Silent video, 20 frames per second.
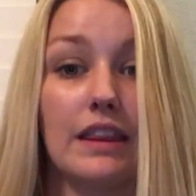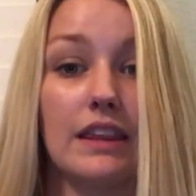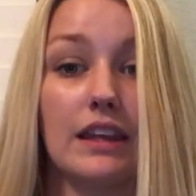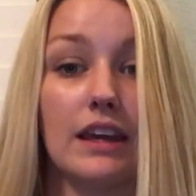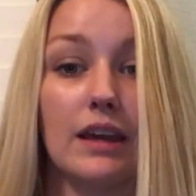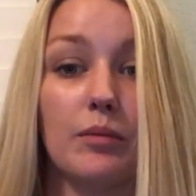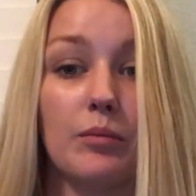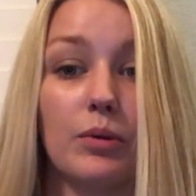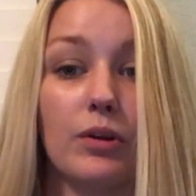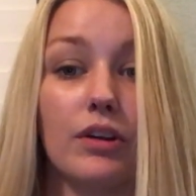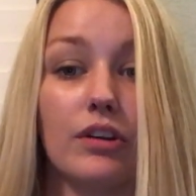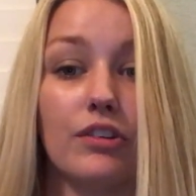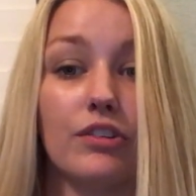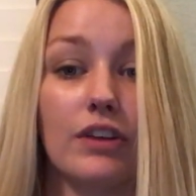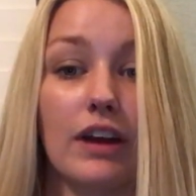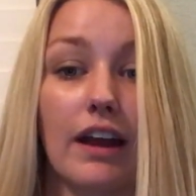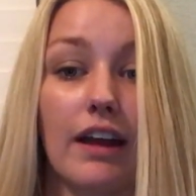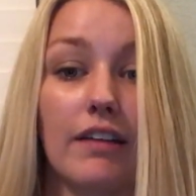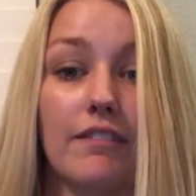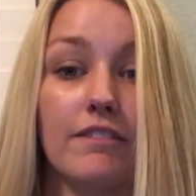The emperor
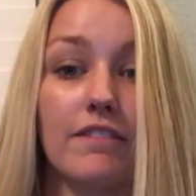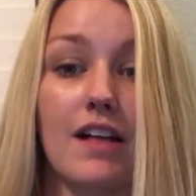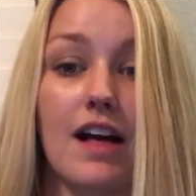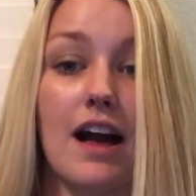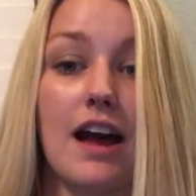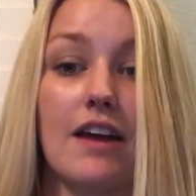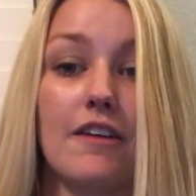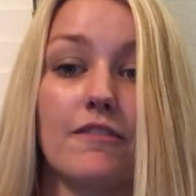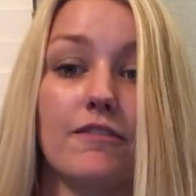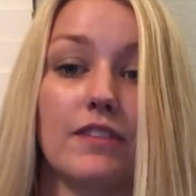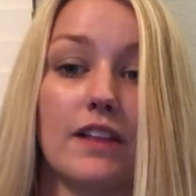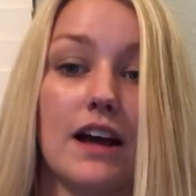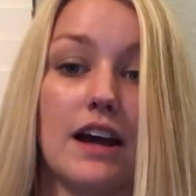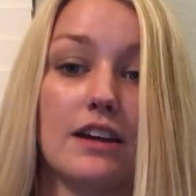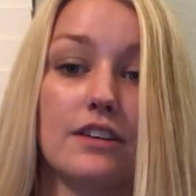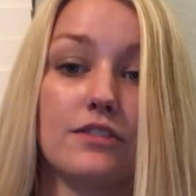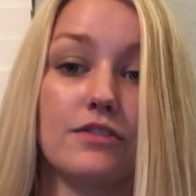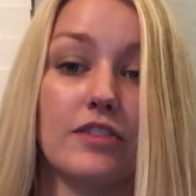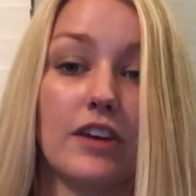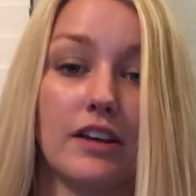dragonfly
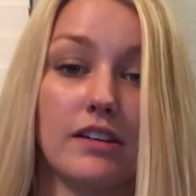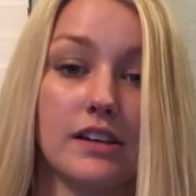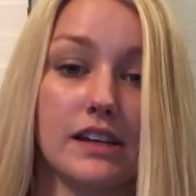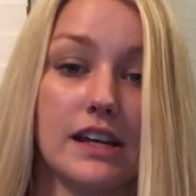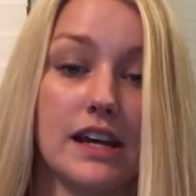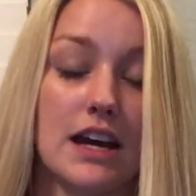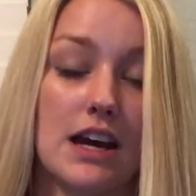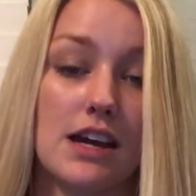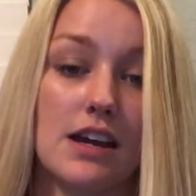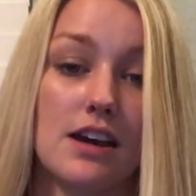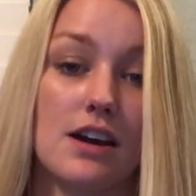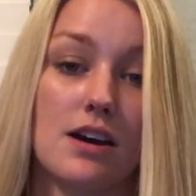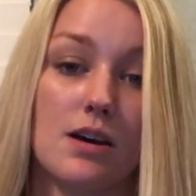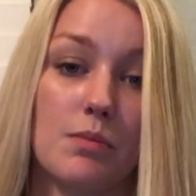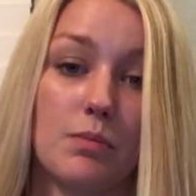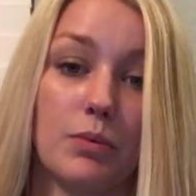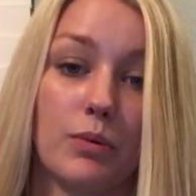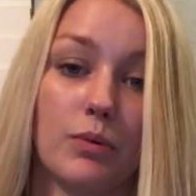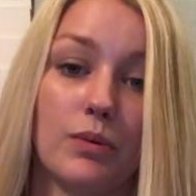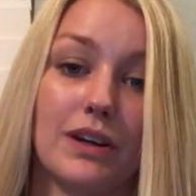flies very high
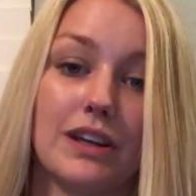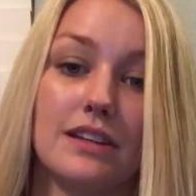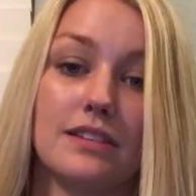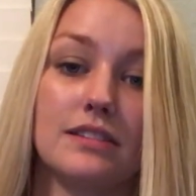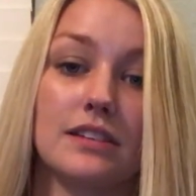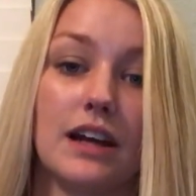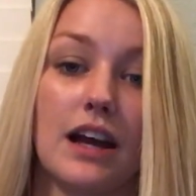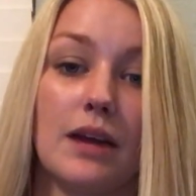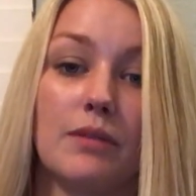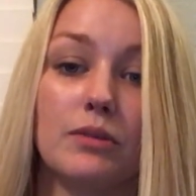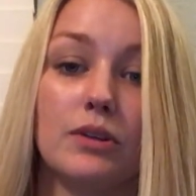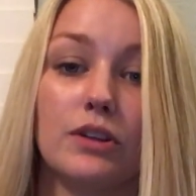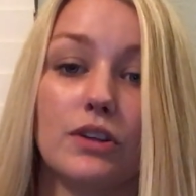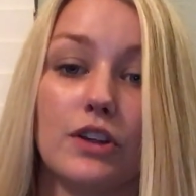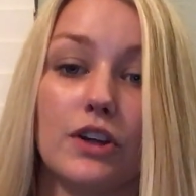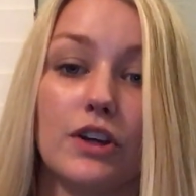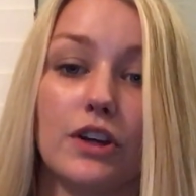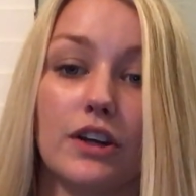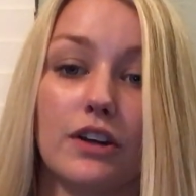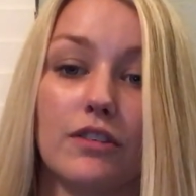up when it's time to
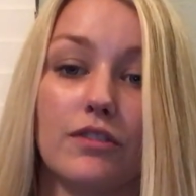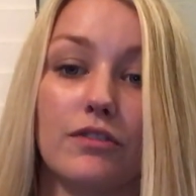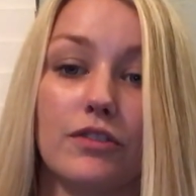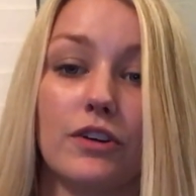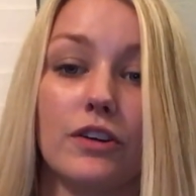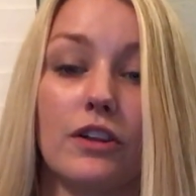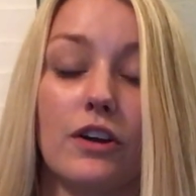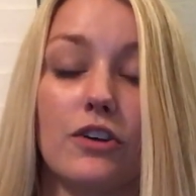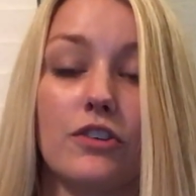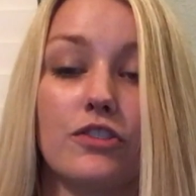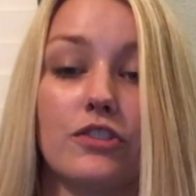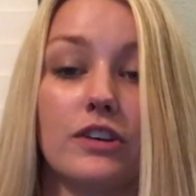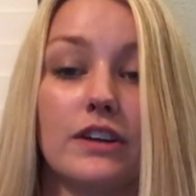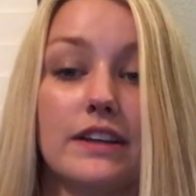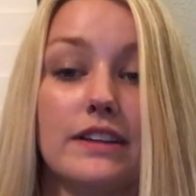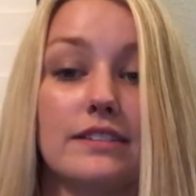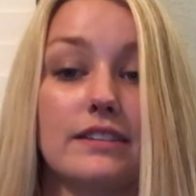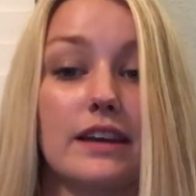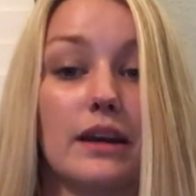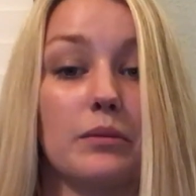look for larger
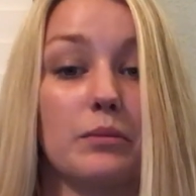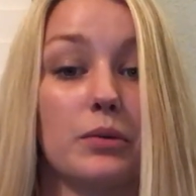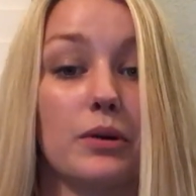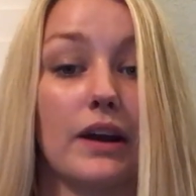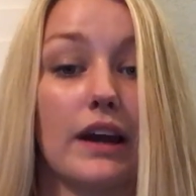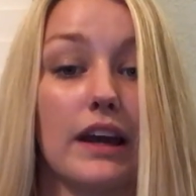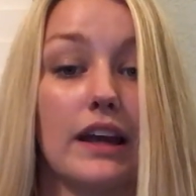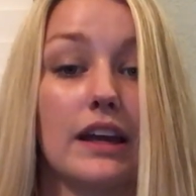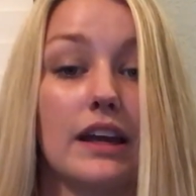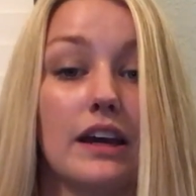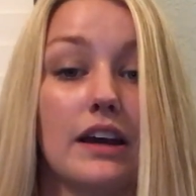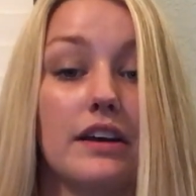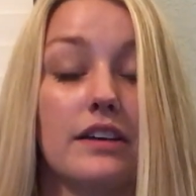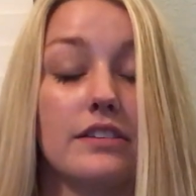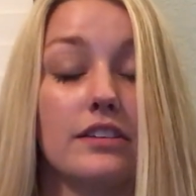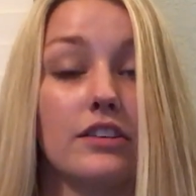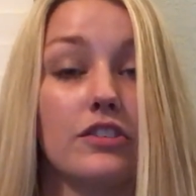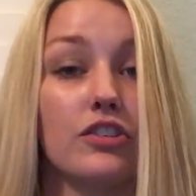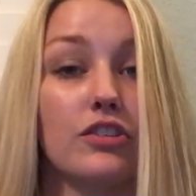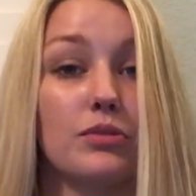insect prey,
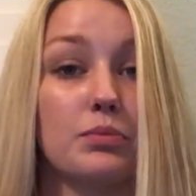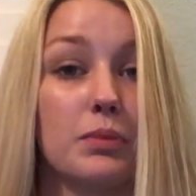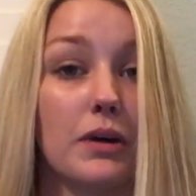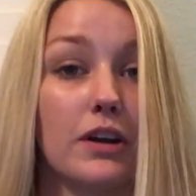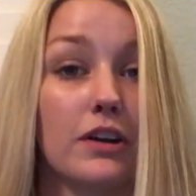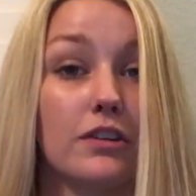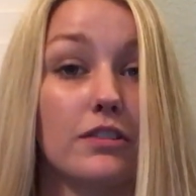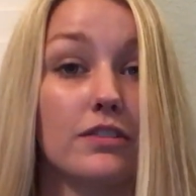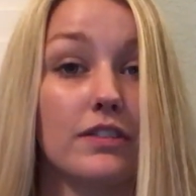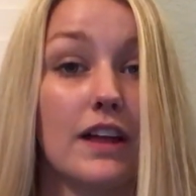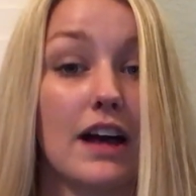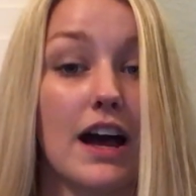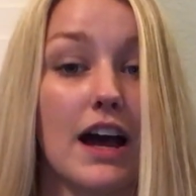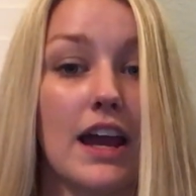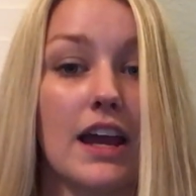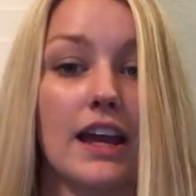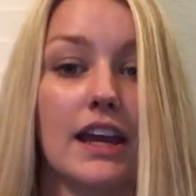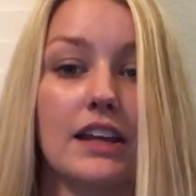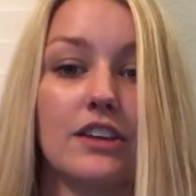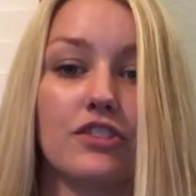such as
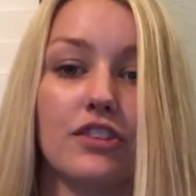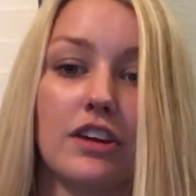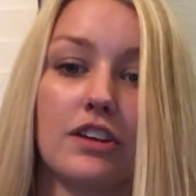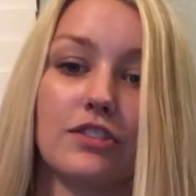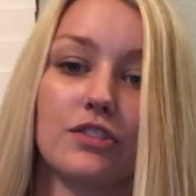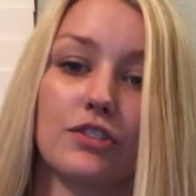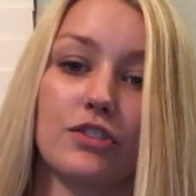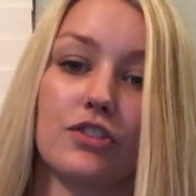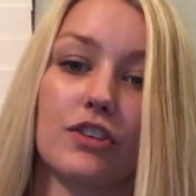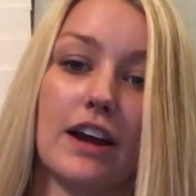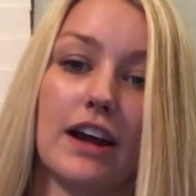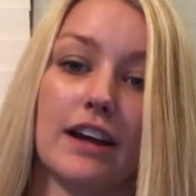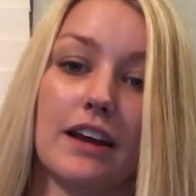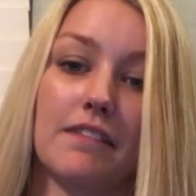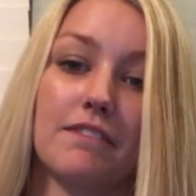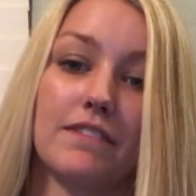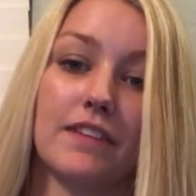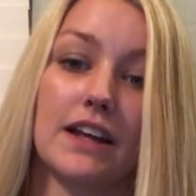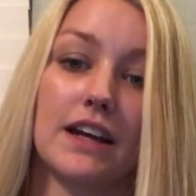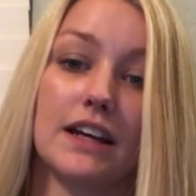butterfly and chaser
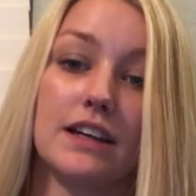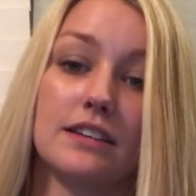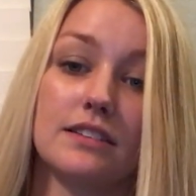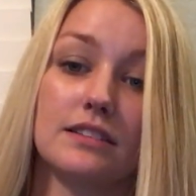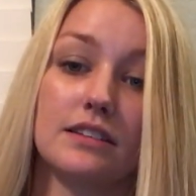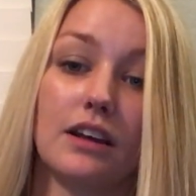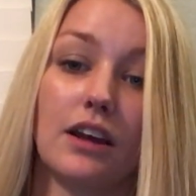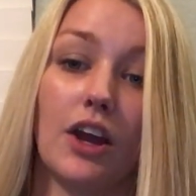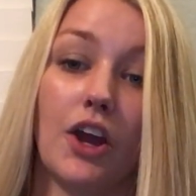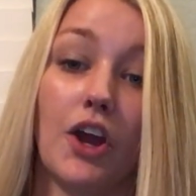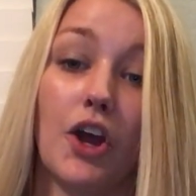dragonflies.